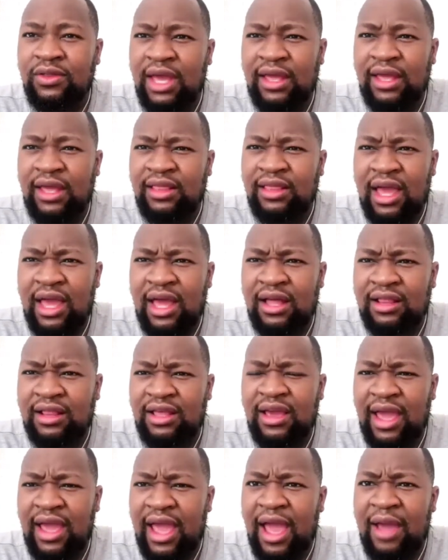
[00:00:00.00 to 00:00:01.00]

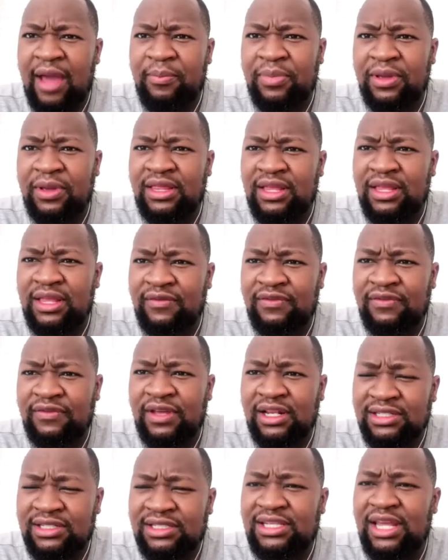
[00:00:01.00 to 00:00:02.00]
they're happy, they feel
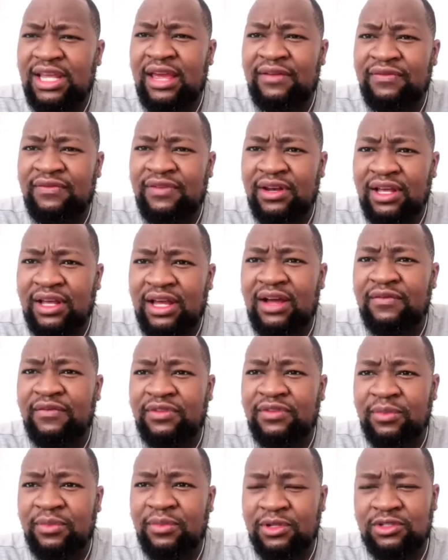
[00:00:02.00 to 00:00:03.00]
safe and
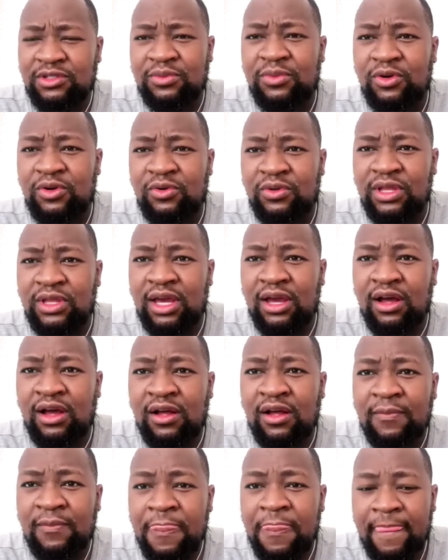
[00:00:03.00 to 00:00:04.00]
comfortable to be who they
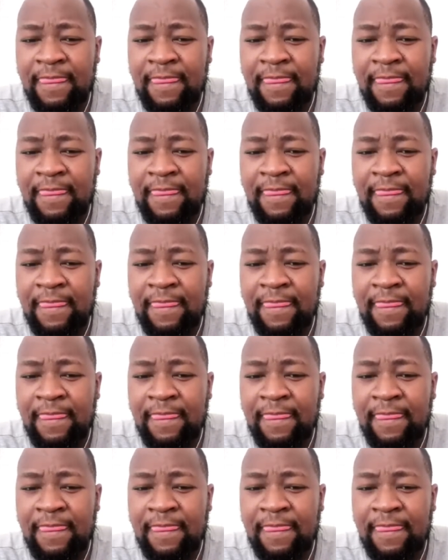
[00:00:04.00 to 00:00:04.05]
are.